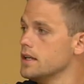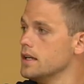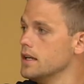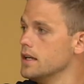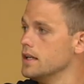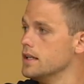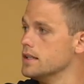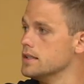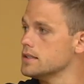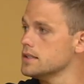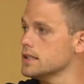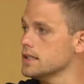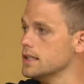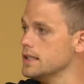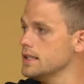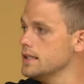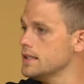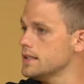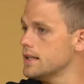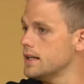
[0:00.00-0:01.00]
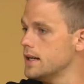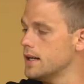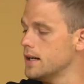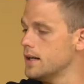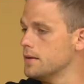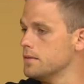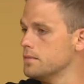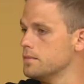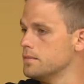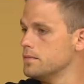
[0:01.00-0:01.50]
in this league.
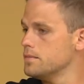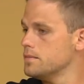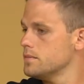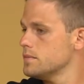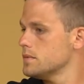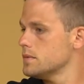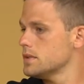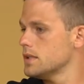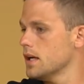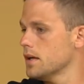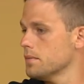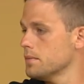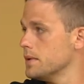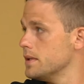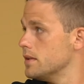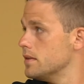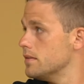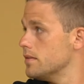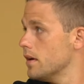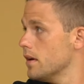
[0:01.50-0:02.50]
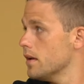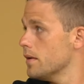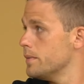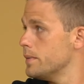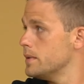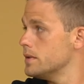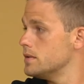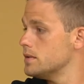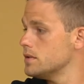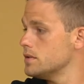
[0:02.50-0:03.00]
Um, it's helped me
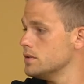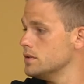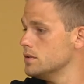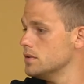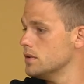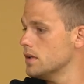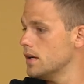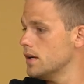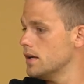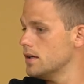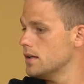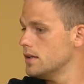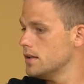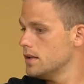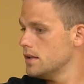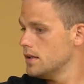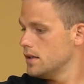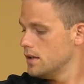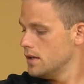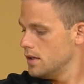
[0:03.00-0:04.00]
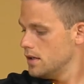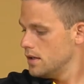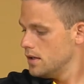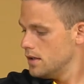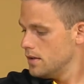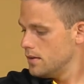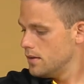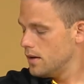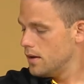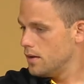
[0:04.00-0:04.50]
develop into uh,
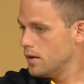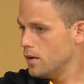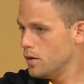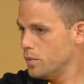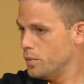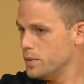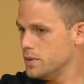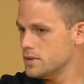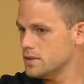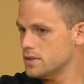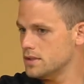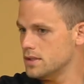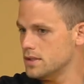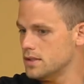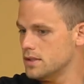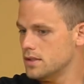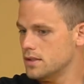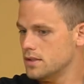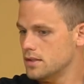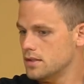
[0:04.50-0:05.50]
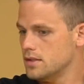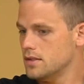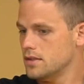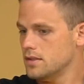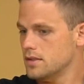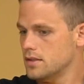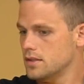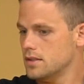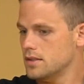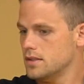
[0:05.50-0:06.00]
what I hope is a,
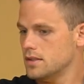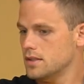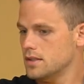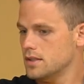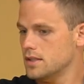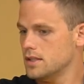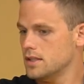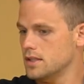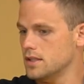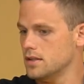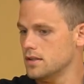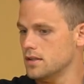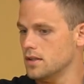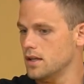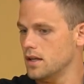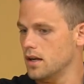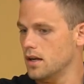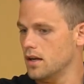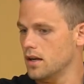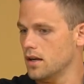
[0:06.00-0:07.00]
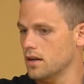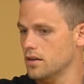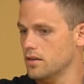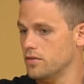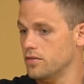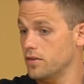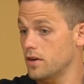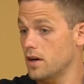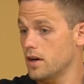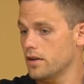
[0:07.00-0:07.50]
you know, a good
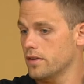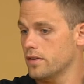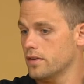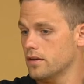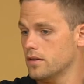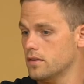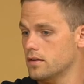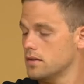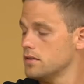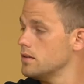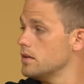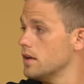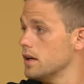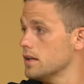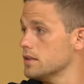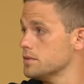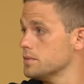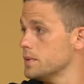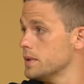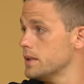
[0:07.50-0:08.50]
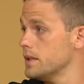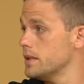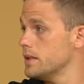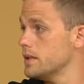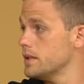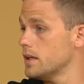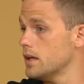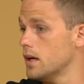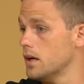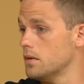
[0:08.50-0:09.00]
father and husband.
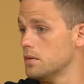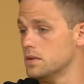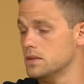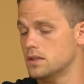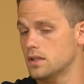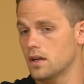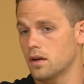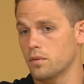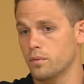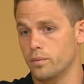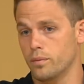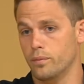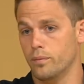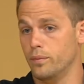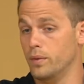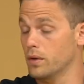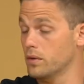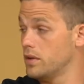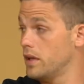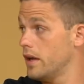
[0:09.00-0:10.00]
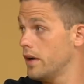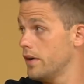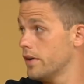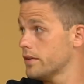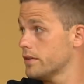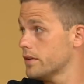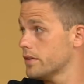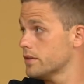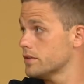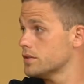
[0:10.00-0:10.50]
Um, it's helped build
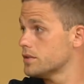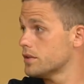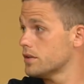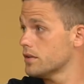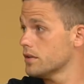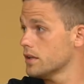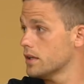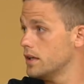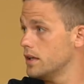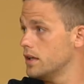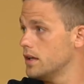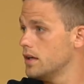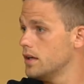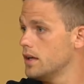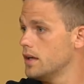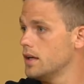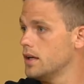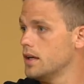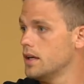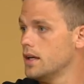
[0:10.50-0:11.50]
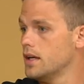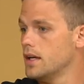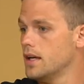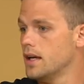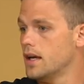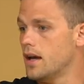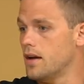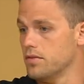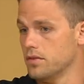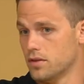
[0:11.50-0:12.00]
character, certainly.
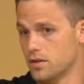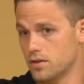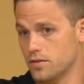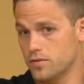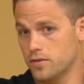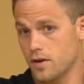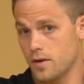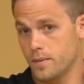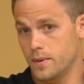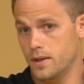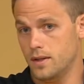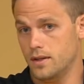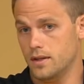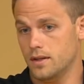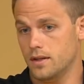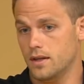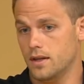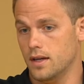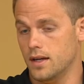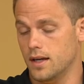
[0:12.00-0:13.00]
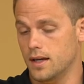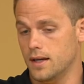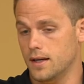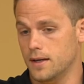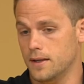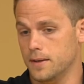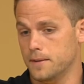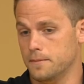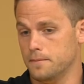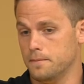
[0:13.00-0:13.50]
I've learned from it.
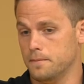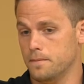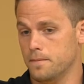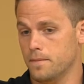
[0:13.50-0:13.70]
Um,